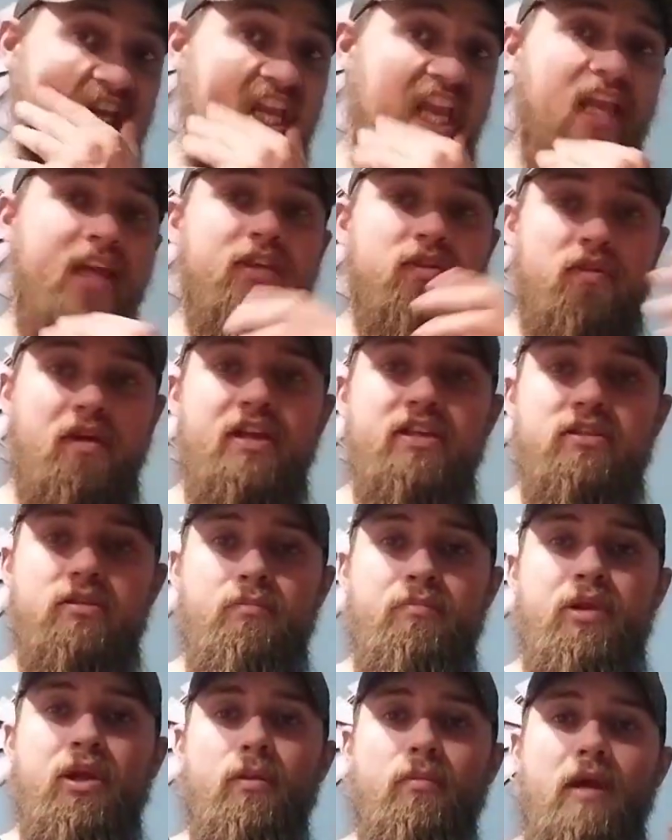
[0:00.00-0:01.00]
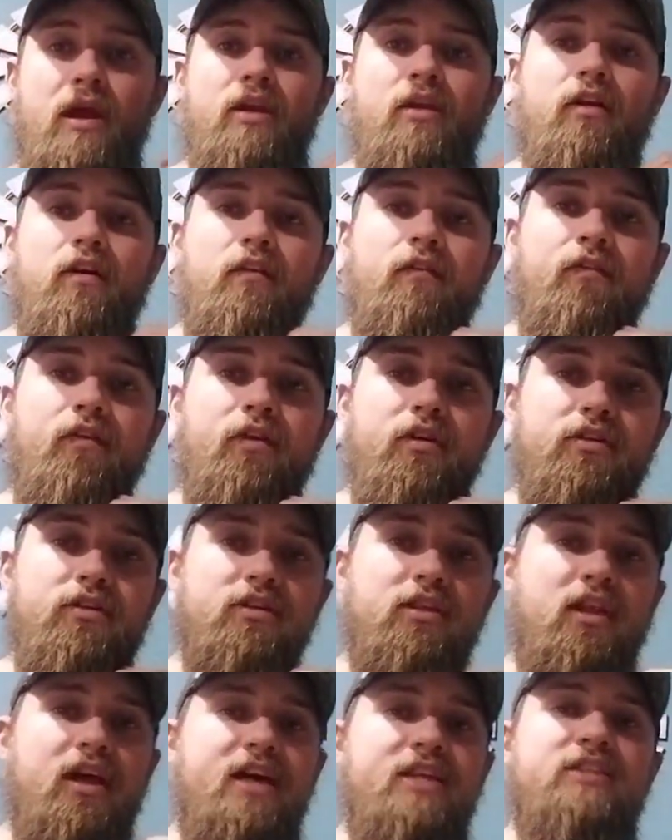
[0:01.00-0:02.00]
He's raised purebred
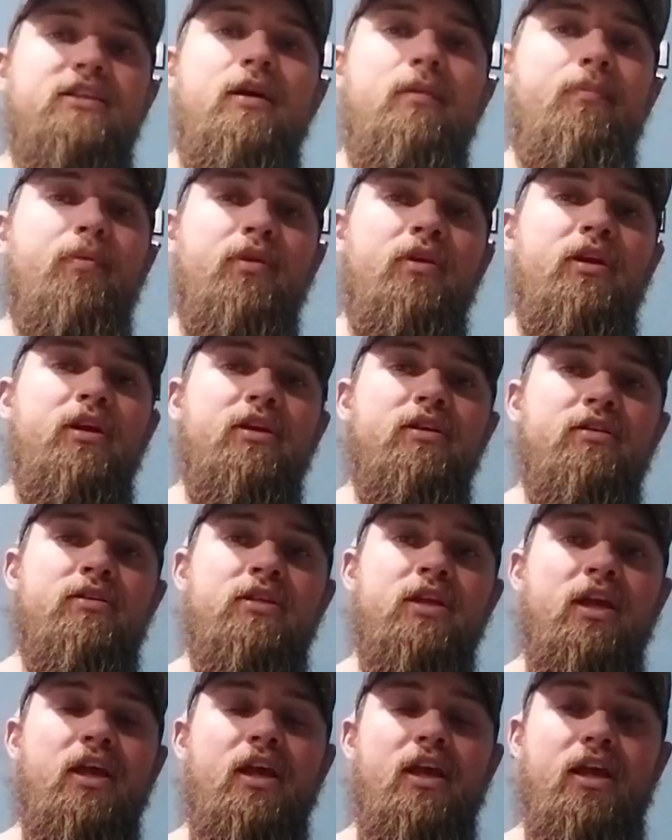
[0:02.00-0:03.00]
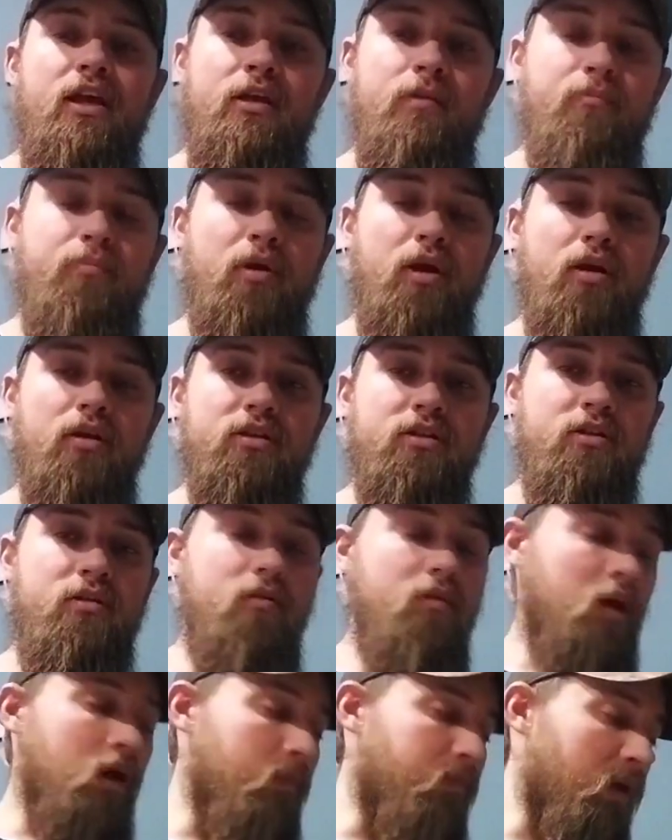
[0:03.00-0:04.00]
Herefords the last couple of years in
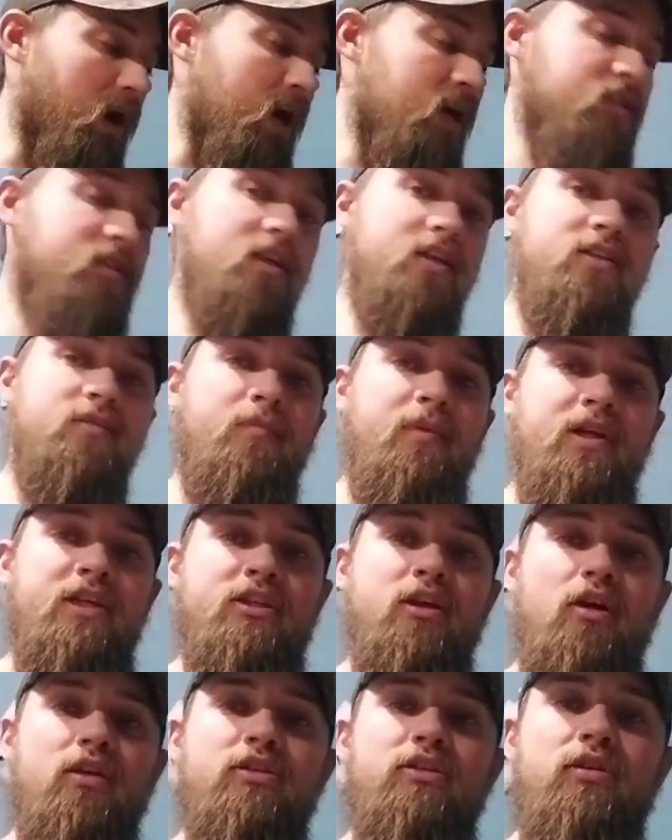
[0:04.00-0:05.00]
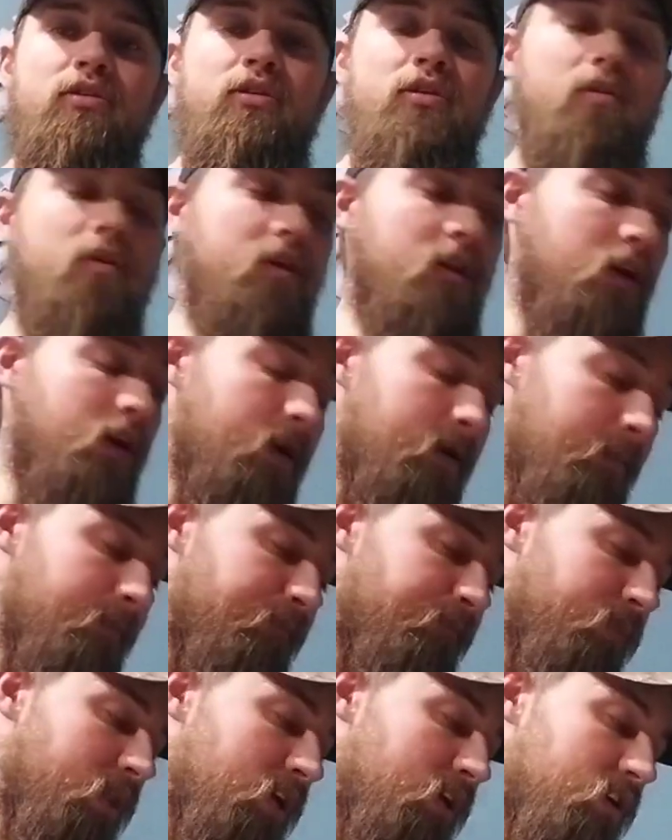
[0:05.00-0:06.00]
process, but he's also doing
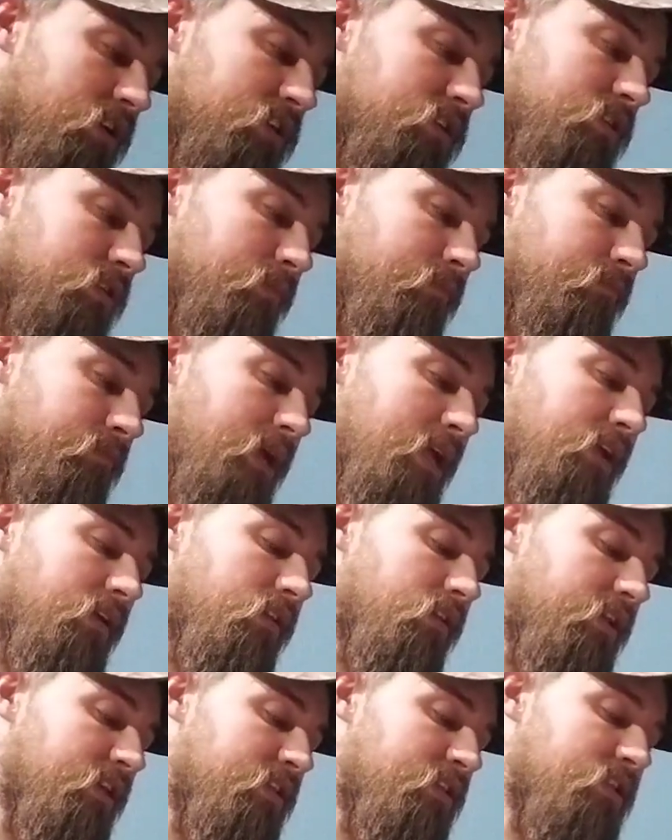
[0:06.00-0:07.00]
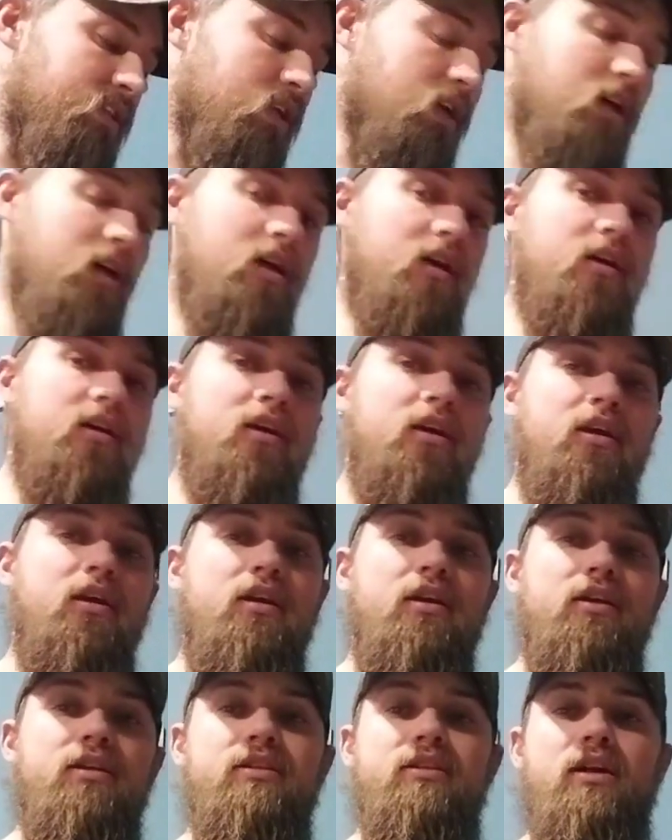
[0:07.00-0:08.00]
some
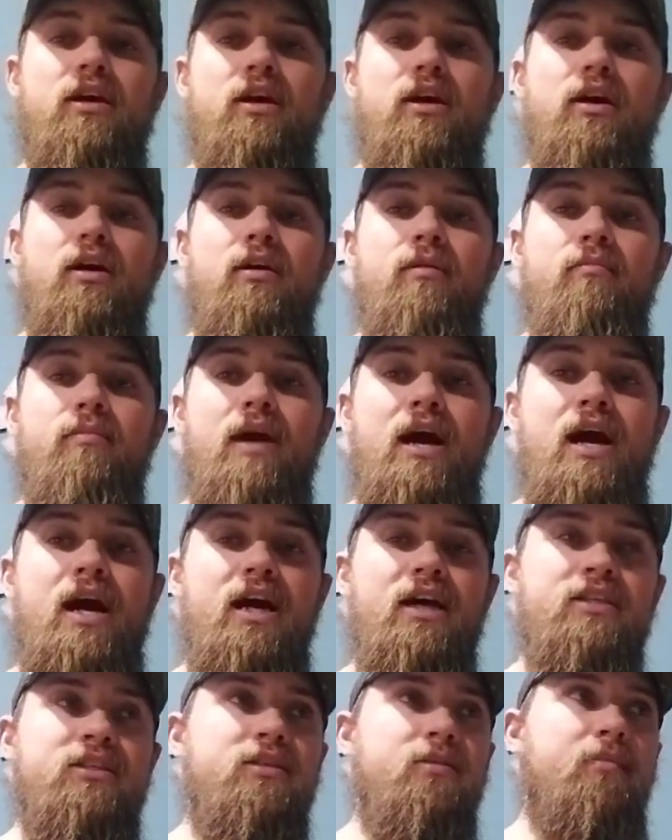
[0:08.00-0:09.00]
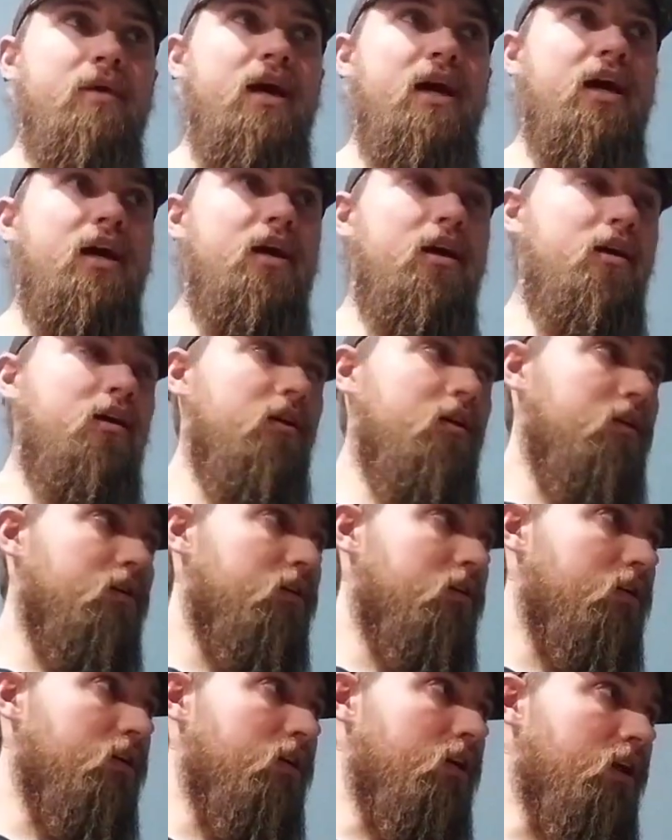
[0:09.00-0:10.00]
Mangalitsa,
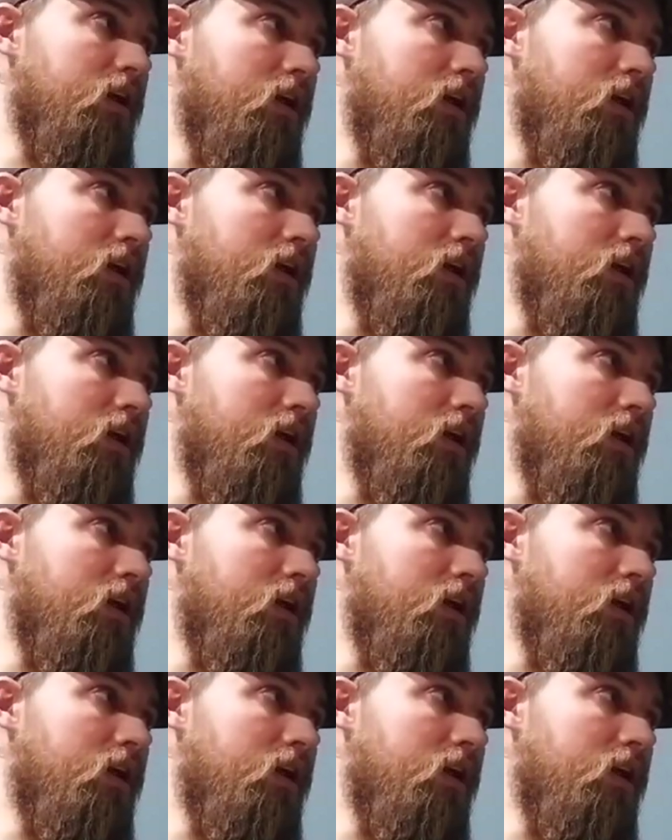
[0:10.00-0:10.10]
Asaba